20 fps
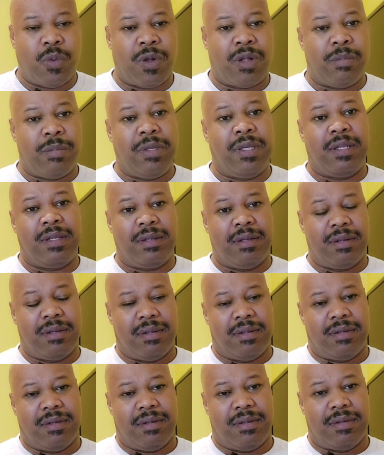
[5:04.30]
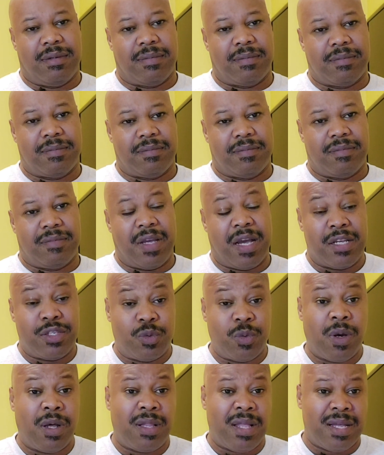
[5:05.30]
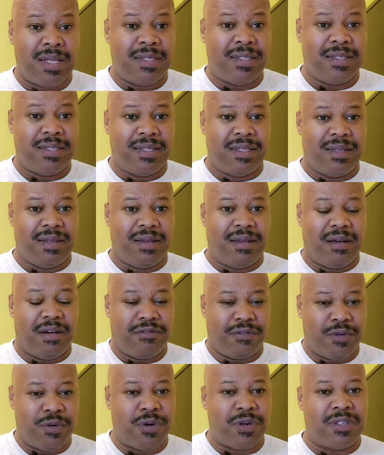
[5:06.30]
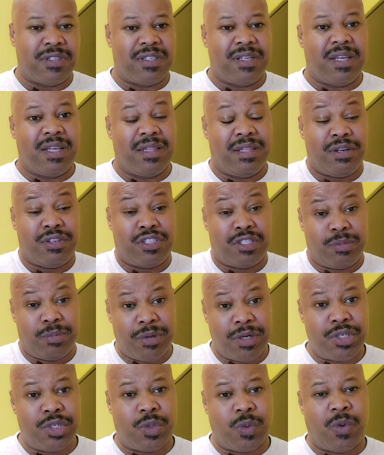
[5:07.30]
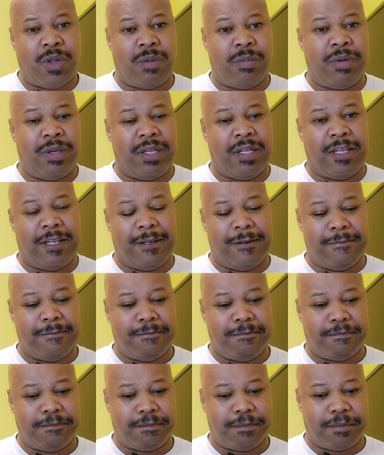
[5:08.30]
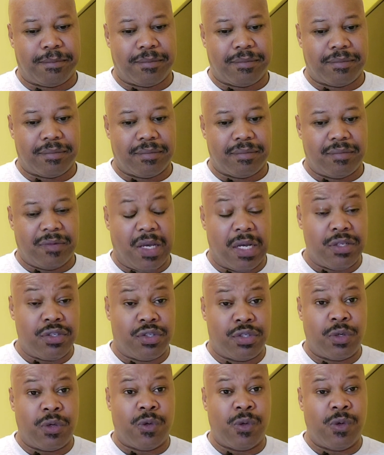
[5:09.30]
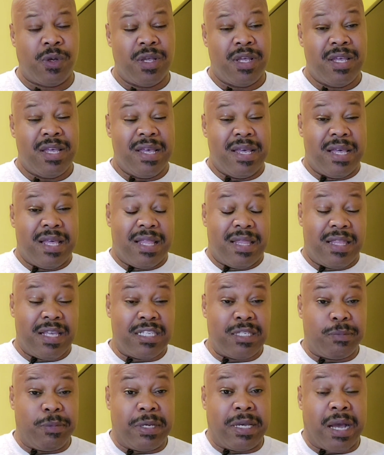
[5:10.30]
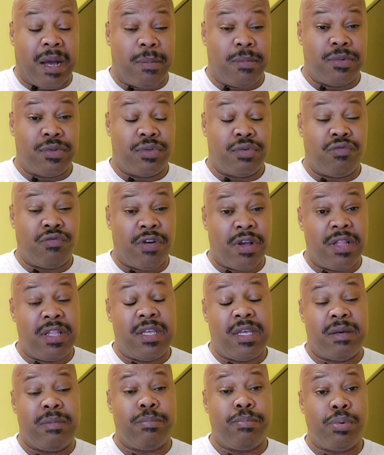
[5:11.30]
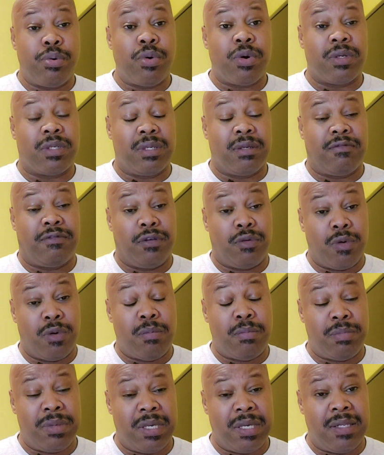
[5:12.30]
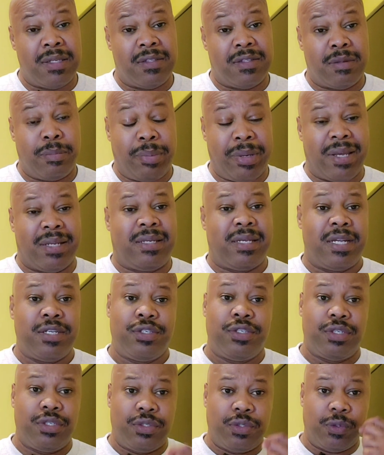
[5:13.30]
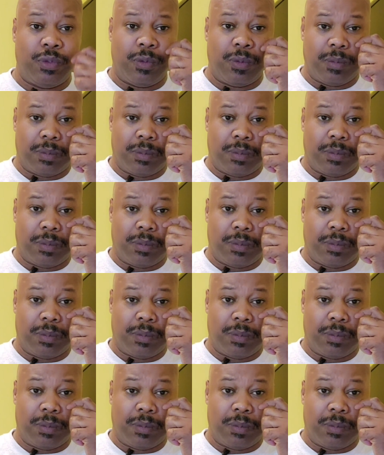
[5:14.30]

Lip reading: well-being. as well as, of course, their spiritual well-being. And so this becomes really important for human beings to pay attention to.